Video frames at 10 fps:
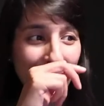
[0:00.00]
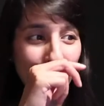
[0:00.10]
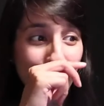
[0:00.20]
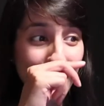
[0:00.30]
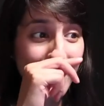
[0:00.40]

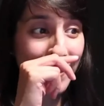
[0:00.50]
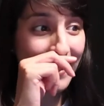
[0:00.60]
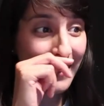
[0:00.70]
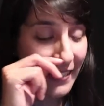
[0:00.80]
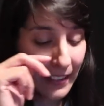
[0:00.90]
so the sun
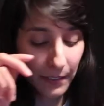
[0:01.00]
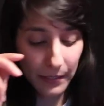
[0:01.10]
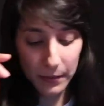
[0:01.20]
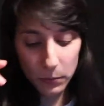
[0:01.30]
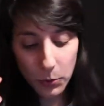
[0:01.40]
is
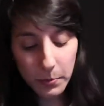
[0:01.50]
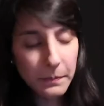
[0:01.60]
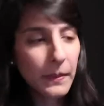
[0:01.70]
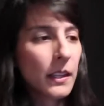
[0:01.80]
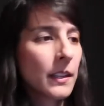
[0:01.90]
leaving, whoops,
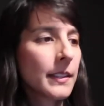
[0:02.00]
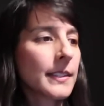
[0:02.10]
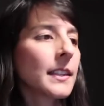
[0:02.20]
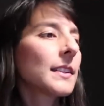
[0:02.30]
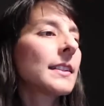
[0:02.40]
the
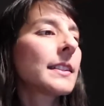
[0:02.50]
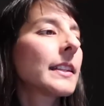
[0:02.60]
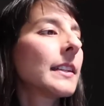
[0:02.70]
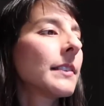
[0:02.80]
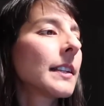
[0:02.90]
sun is
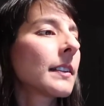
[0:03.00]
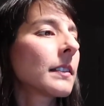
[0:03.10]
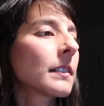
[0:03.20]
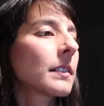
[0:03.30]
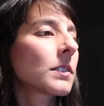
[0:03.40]
leaving
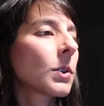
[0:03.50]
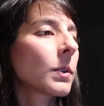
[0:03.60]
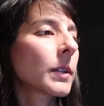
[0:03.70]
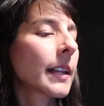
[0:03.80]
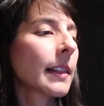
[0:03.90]
the
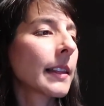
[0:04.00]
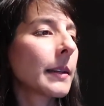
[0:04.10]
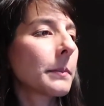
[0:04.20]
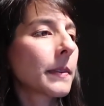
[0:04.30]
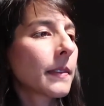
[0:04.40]
solar
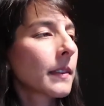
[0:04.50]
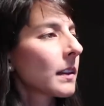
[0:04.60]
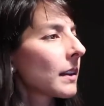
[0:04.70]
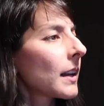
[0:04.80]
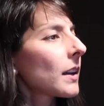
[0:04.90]
eclipse
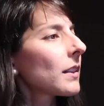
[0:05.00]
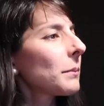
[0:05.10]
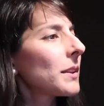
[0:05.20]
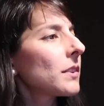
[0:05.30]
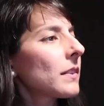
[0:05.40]
Hang on,
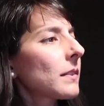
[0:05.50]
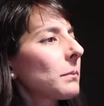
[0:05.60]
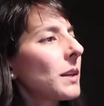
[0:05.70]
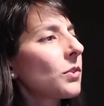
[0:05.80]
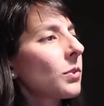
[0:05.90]
let me just
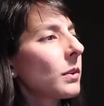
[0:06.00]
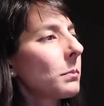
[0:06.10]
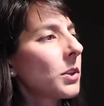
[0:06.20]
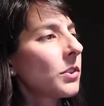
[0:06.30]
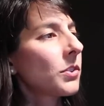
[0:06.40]
make sure
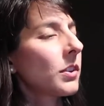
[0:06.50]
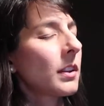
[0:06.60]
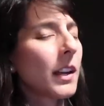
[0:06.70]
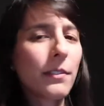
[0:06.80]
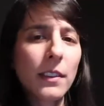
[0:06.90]
that my shirt,
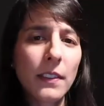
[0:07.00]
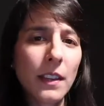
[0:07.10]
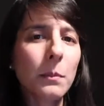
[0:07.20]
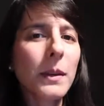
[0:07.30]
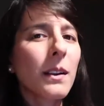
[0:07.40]
I have this
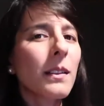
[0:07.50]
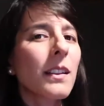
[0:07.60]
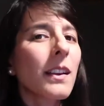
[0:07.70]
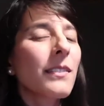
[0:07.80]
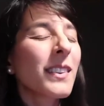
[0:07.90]
thing about
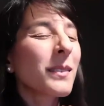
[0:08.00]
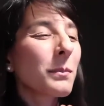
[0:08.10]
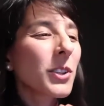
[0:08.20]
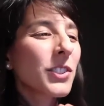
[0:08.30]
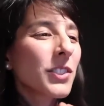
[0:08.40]

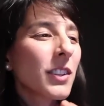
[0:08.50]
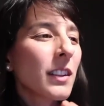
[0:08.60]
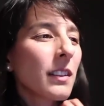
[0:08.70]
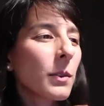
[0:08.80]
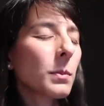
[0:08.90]
having my shirt
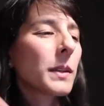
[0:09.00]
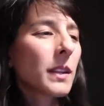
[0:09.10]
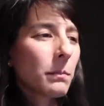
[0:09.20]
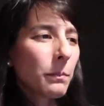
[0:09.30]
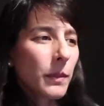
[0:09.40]
a little
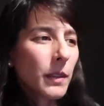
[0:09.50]
bit